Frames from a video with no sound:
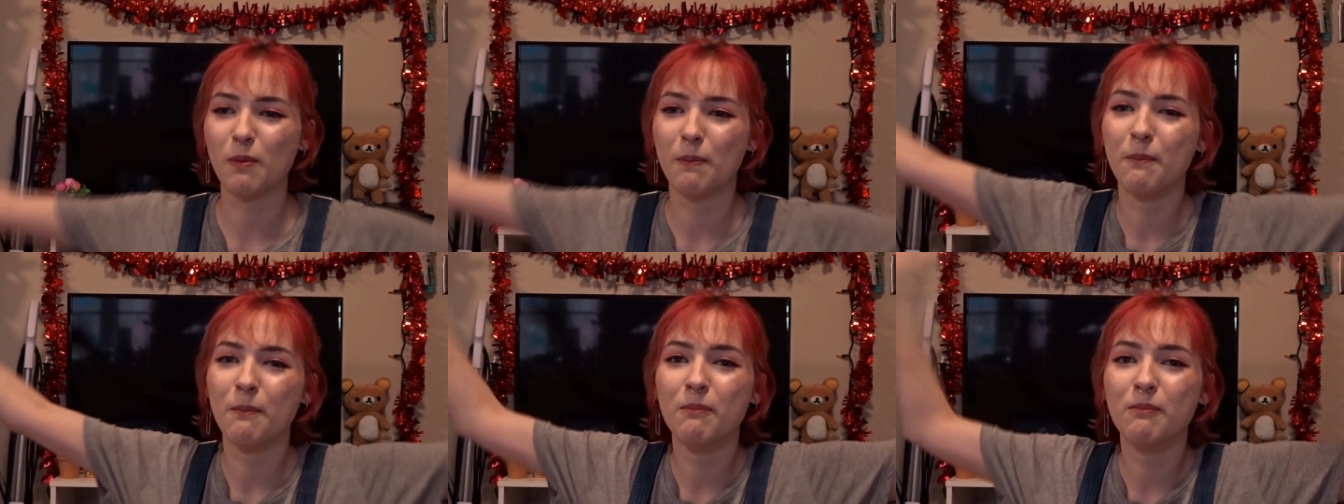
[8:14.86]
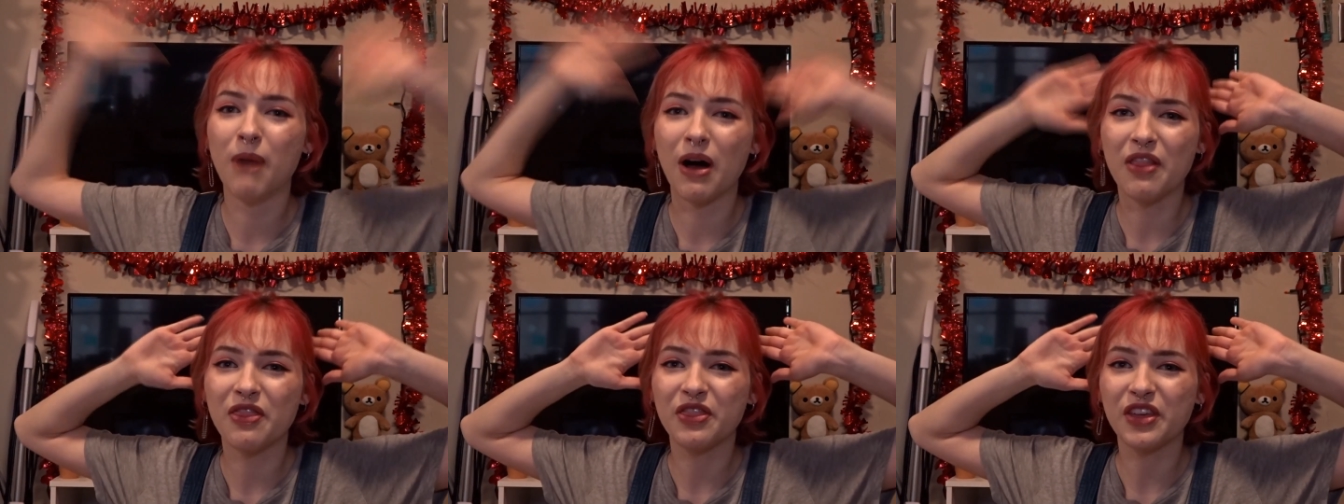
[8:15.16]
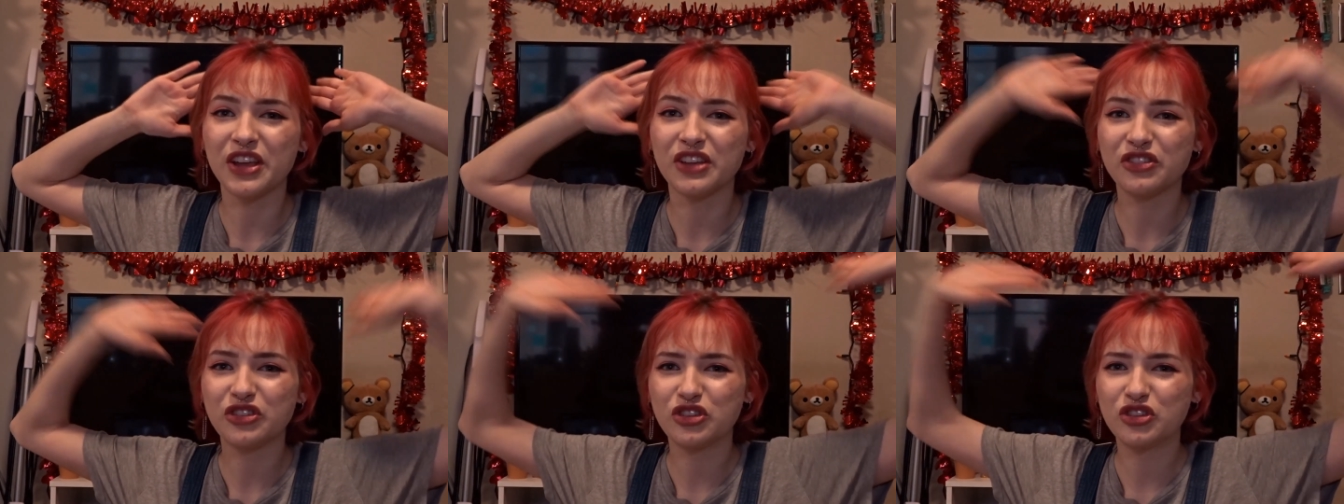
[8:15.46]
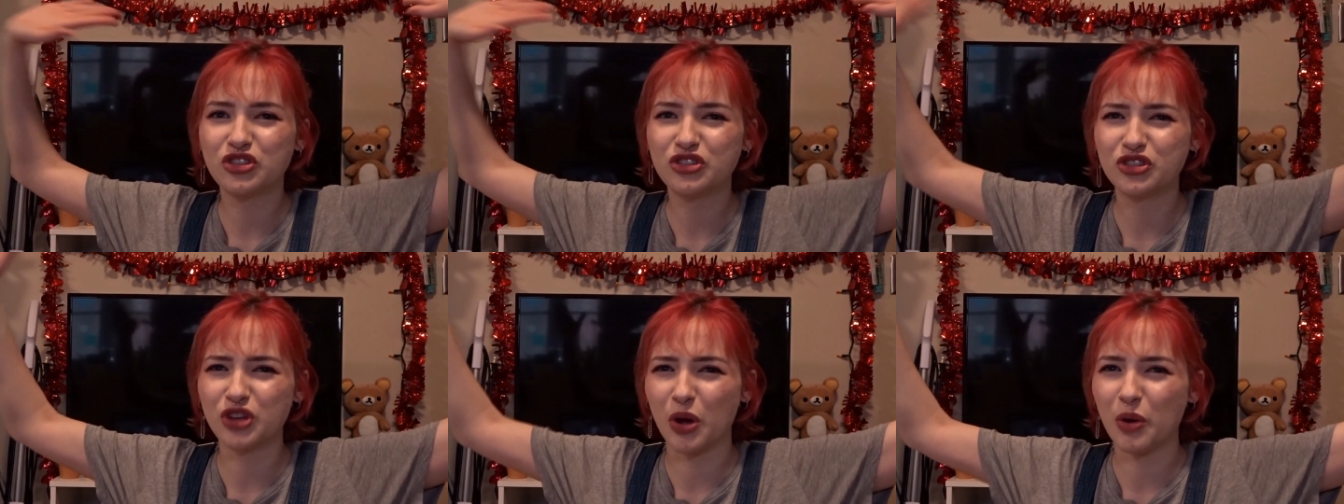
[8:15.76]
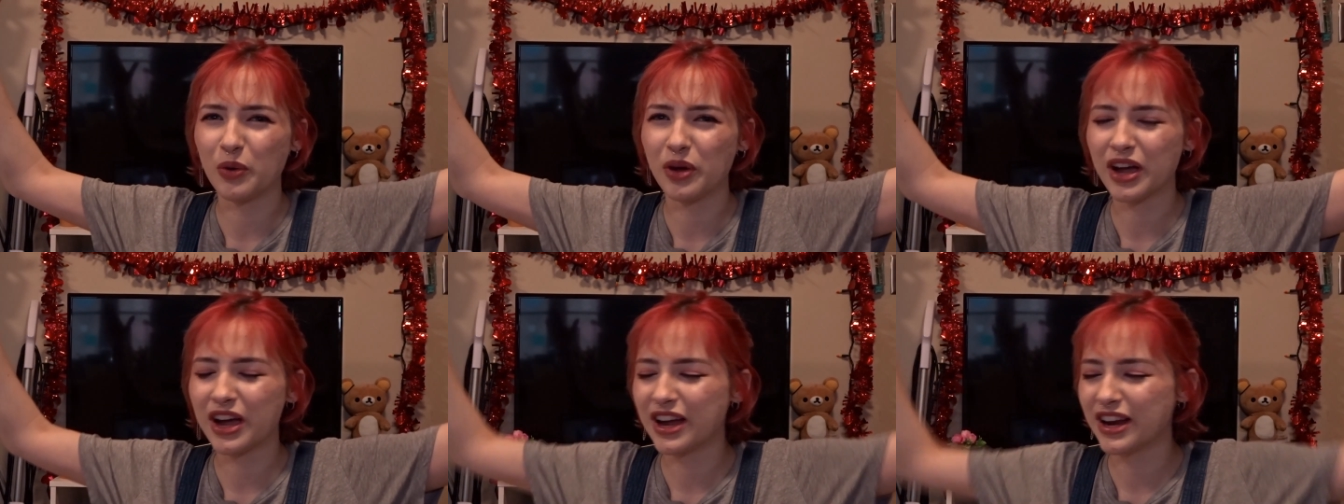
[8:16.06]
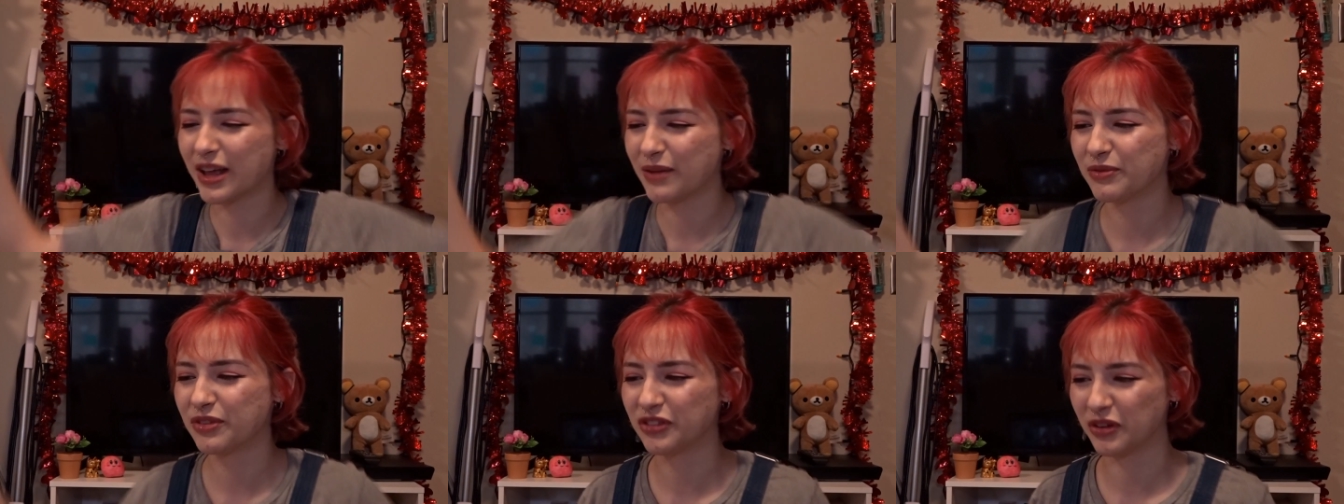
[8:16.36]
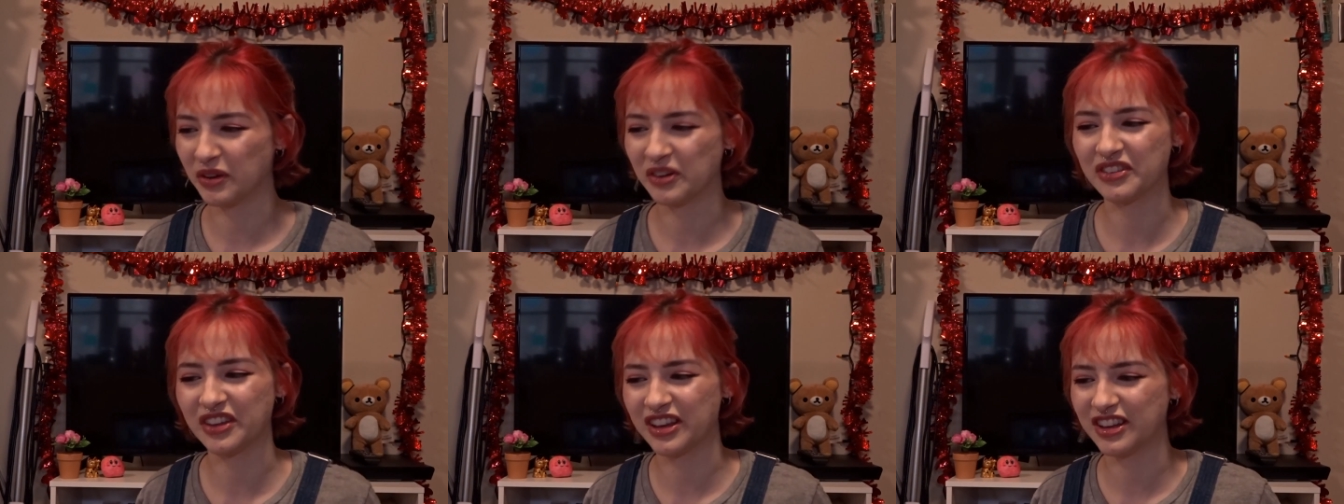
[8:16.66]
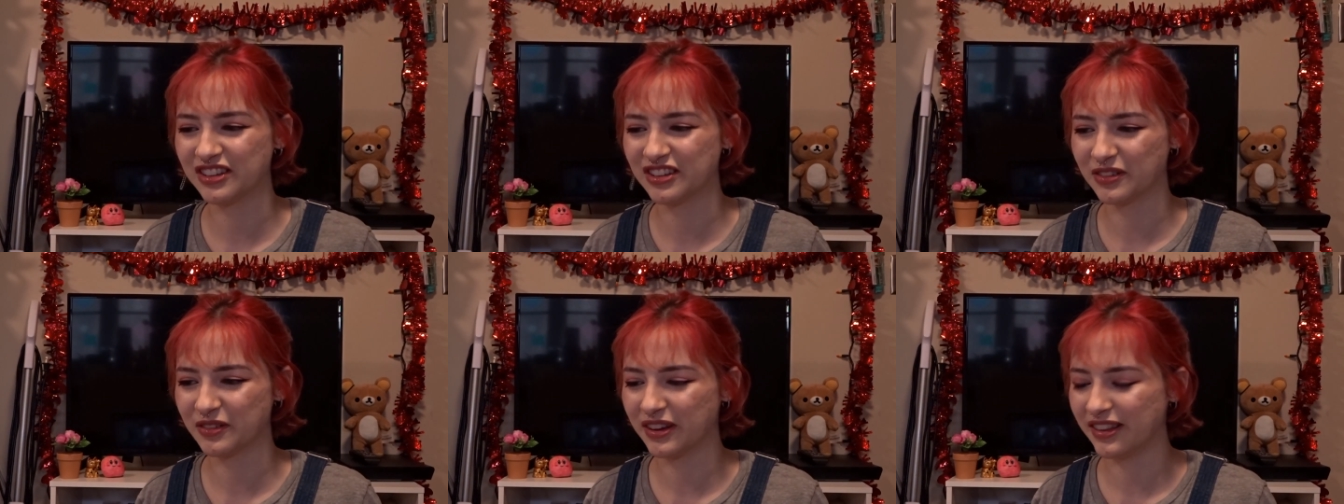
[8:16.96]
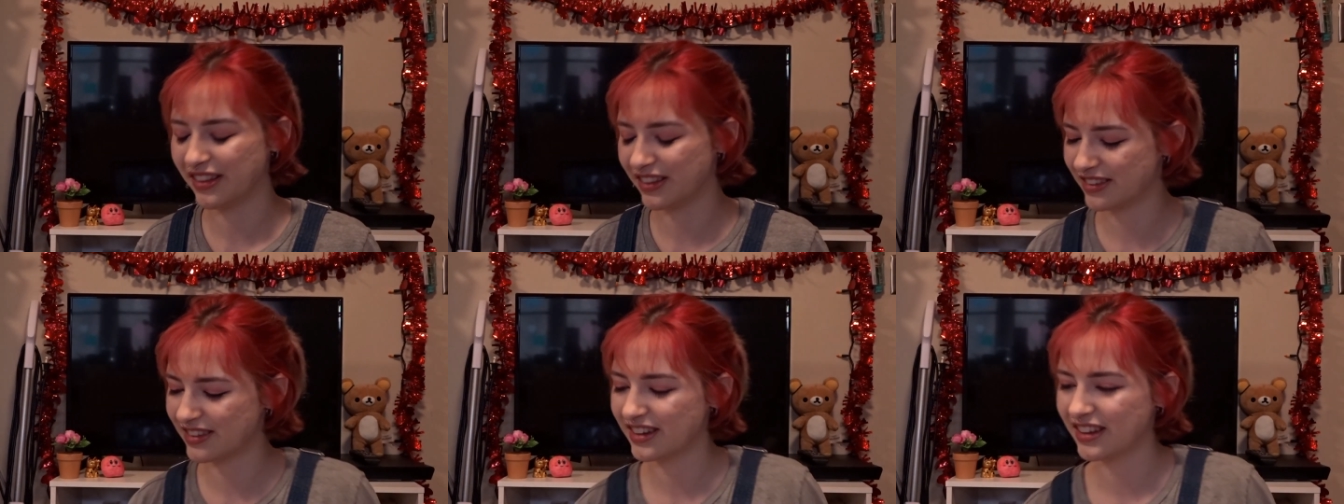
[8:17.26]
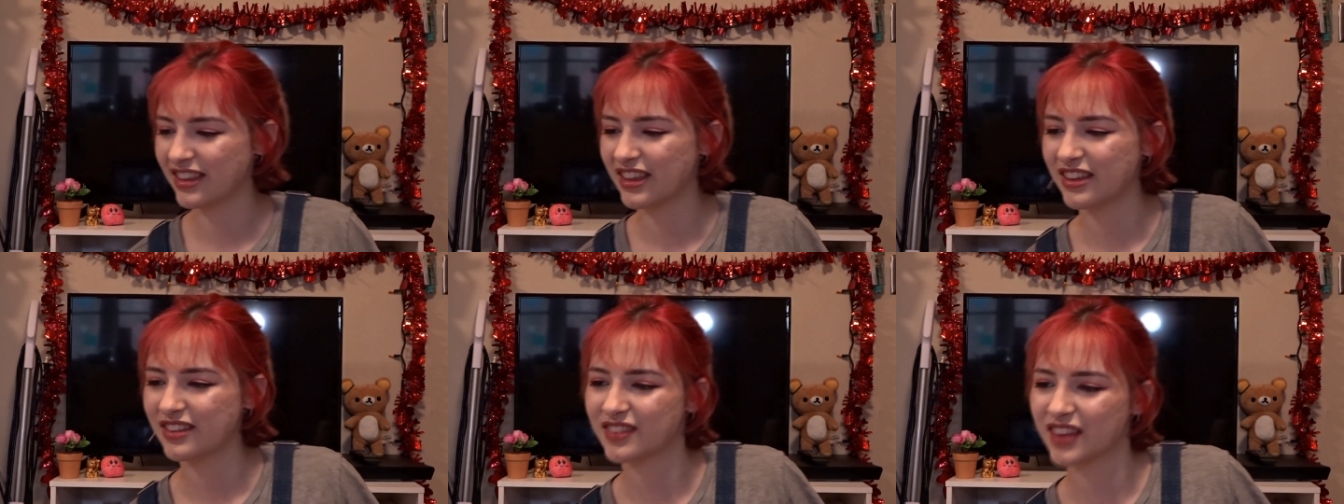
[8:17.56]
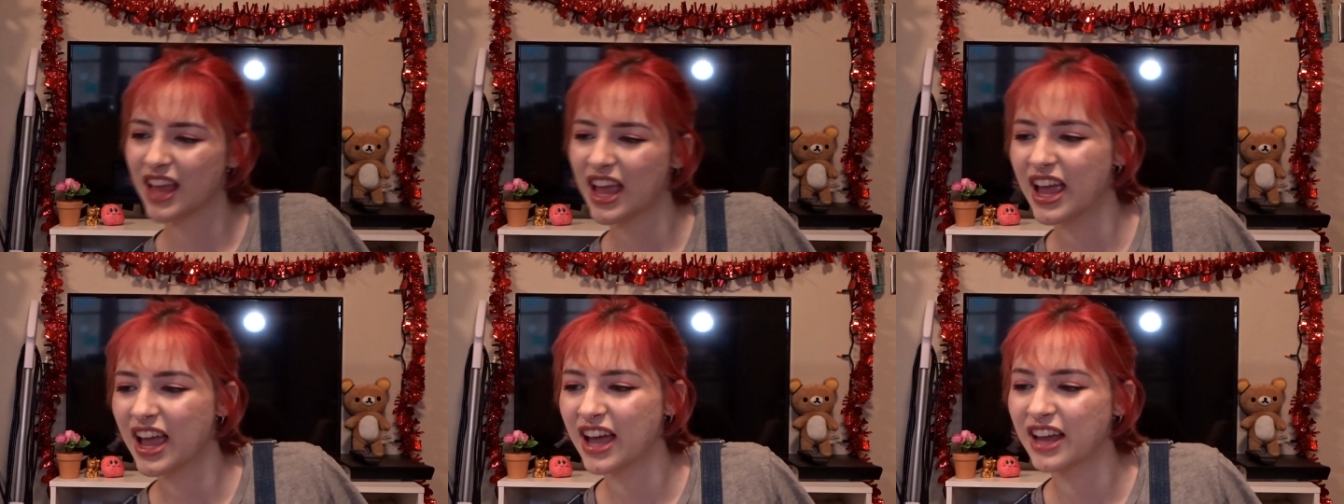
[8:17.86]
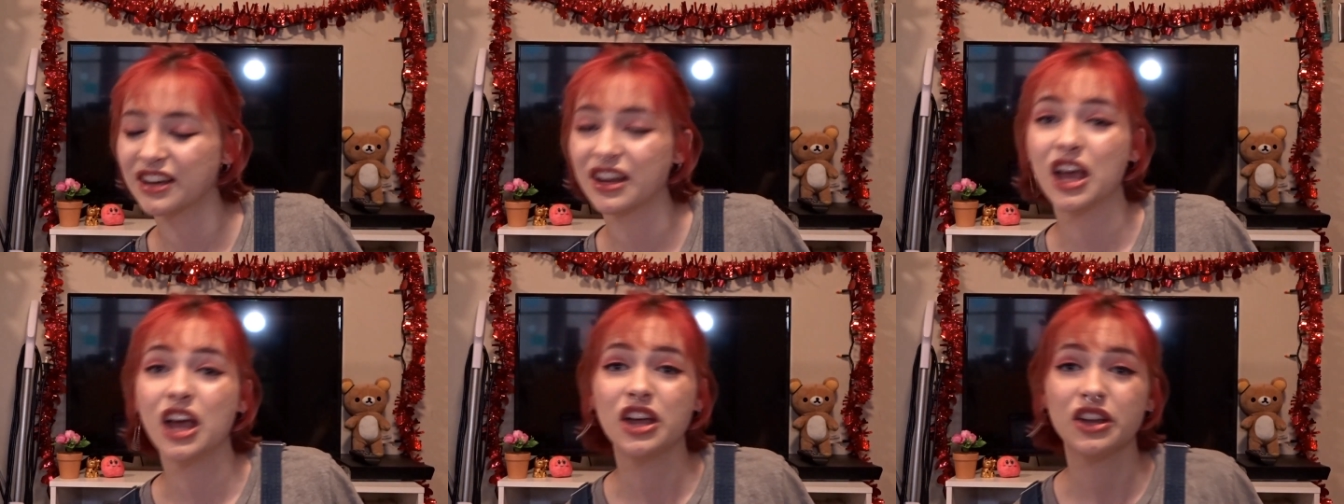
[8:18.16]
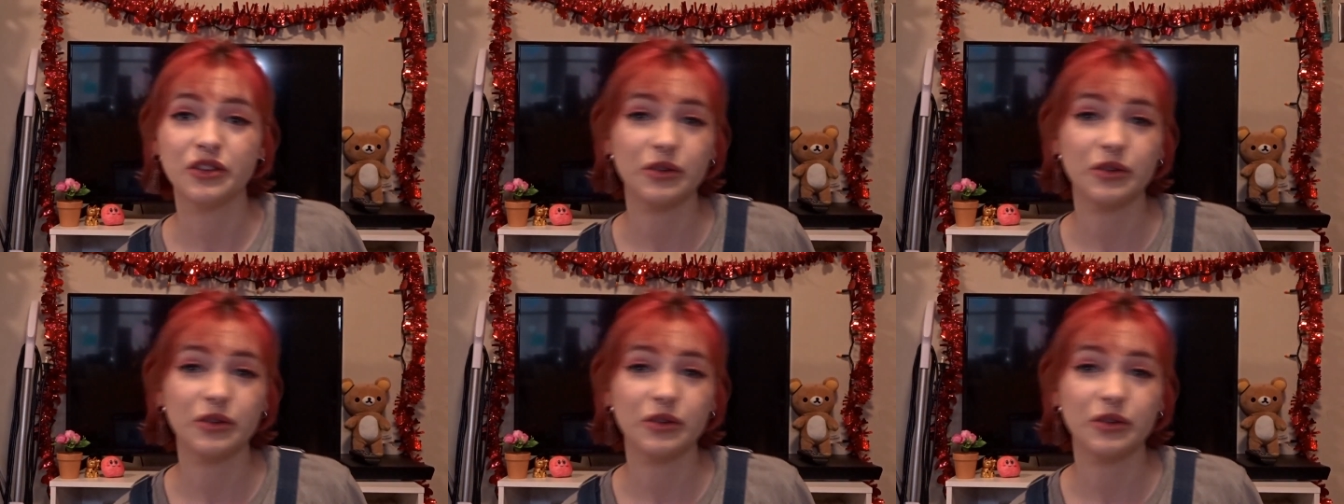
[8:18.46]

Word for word: month. It's so good. I'm so excited to re-listen to this and